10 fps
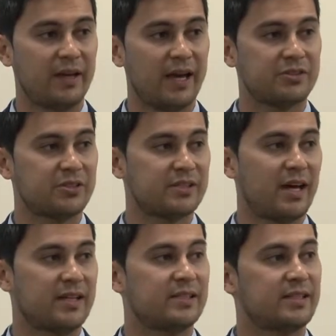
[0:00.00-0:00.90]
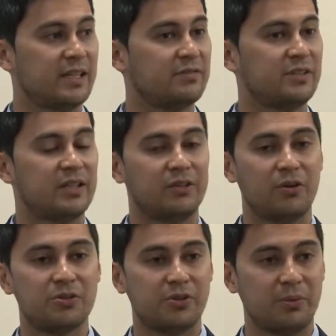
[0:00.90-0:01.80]
exercise safety in
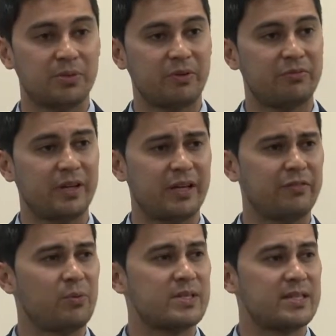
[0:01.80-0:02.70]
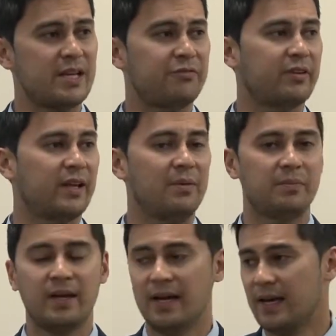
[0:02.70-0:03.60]
those groups, and we figured if it was safe for
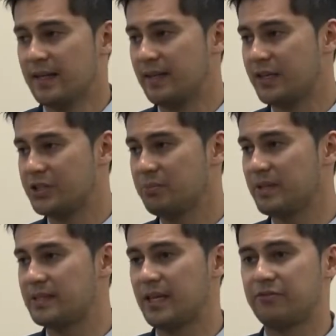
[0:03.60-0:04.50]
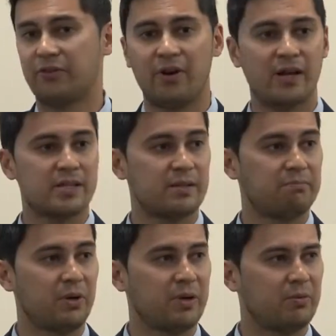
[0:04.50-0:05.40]
them, then it should be safe for us.
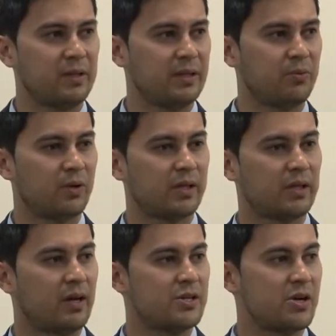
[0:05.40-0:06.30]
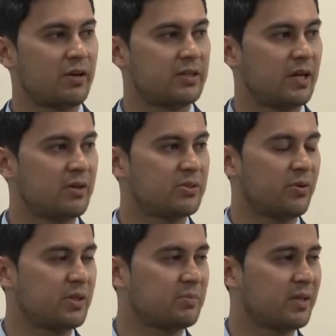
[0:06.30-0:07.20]
But we were really working in uncharted
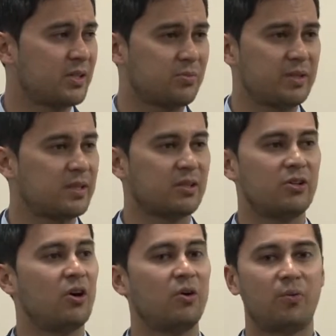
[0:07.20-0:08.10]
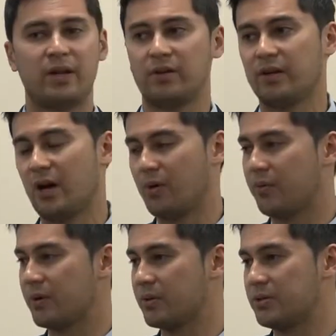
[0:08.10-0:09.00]
territories because we didn't know whether or not
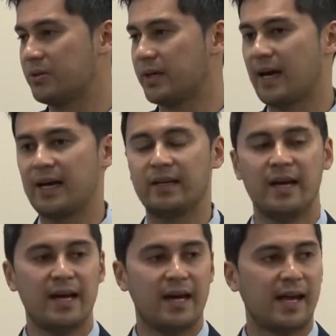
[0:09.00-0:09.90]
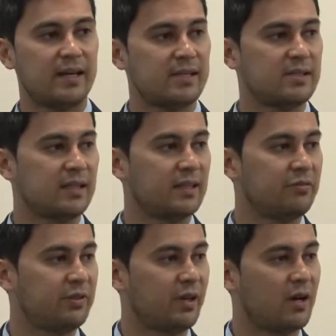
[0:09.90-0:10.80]
what we were doing had any
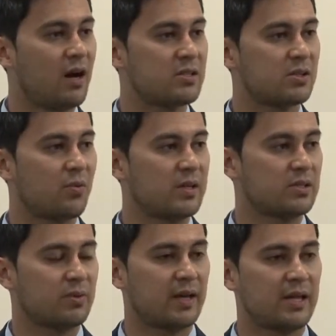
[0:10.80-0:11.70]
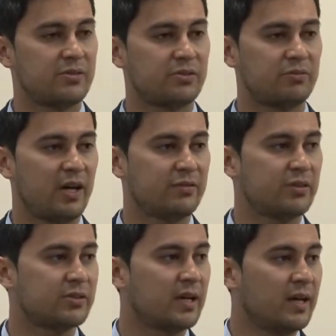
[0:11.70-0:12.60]
significant consequences with cancer
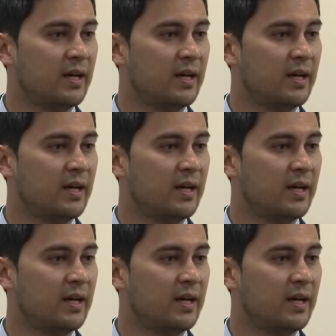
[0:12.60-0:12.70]
survivors.